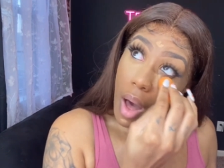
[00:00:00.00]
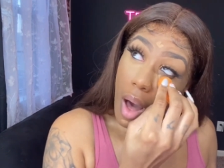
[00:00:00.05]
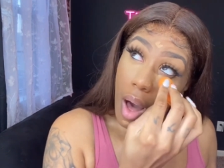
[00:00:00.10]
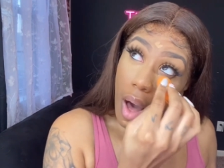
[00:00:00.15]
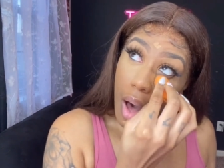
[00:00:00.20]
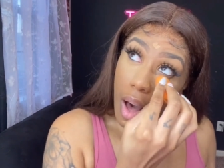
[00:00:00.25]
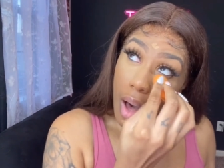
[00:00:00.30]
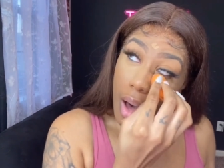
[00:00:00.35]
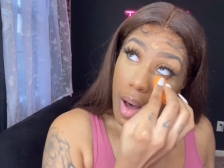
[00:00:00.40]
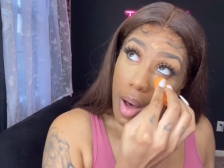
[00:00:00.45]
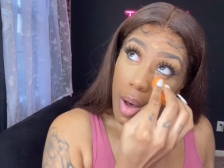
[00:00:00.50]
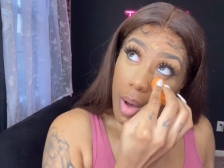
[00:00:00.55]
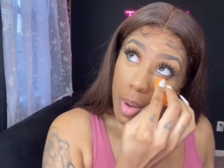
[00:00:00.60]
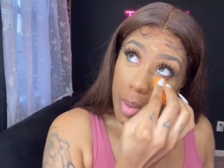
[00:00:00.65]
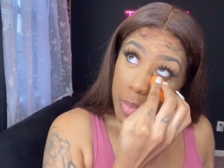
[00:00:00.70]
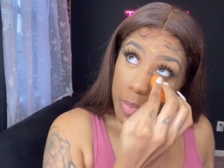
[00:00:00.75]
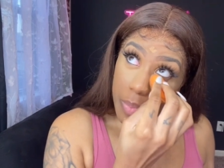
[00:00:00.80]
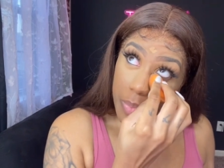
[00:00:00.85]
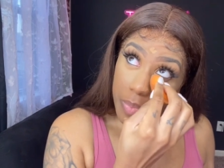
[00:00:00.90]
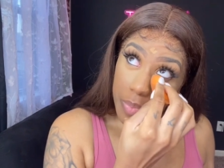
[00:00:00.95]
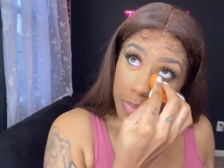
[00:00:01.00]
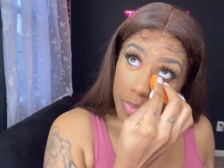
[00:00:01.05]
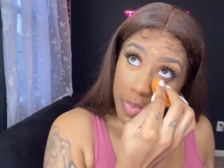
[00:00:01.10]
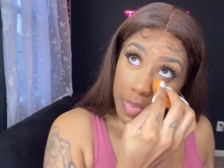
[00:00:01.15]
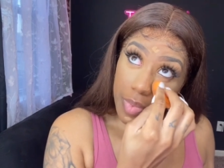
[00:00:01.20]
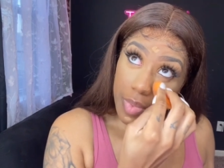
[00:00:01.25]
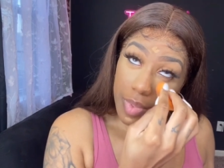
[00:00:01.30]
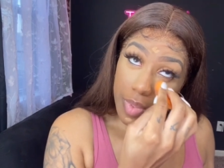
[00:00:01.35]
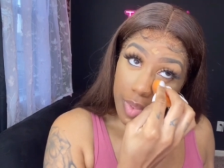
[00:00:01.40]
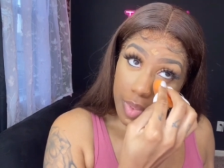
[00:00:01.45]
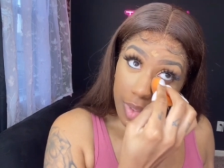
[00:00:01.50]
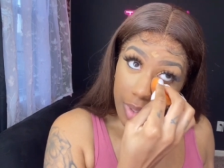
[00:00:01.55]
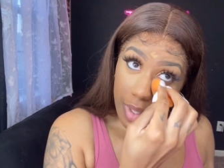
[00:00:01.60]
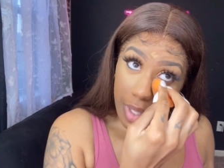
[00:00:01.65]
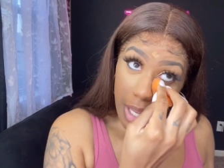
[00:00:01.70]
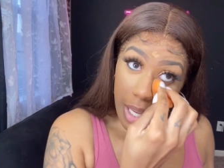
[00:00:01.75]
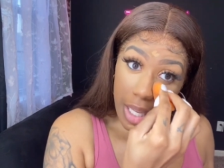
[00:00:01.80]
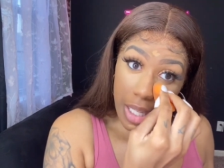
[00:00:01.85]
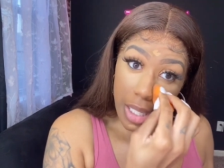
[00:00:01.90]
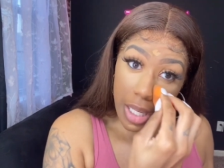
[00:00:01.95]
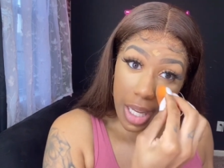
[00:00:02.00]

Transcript: Um, it